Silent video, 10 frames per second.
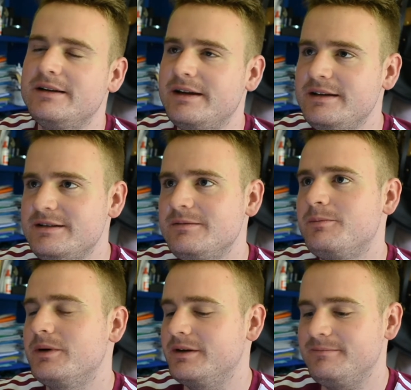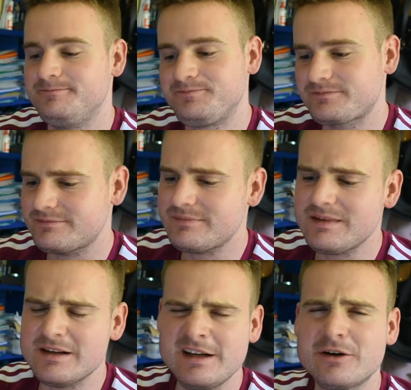It isn't, but
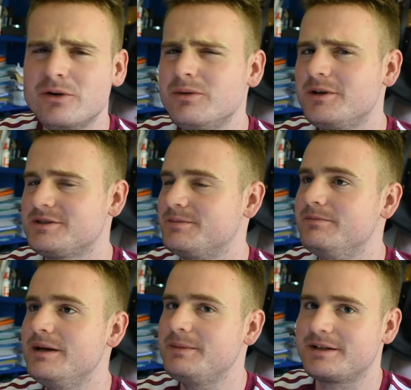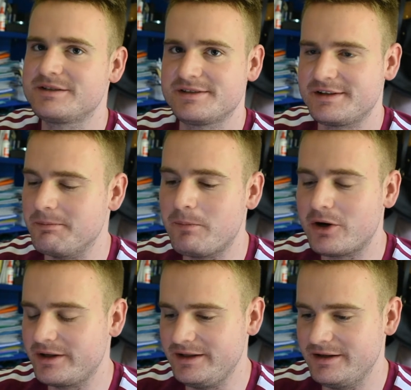it almost mimics the
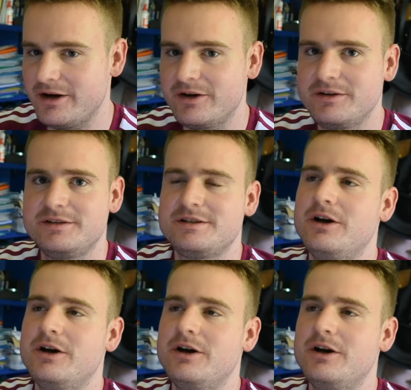body's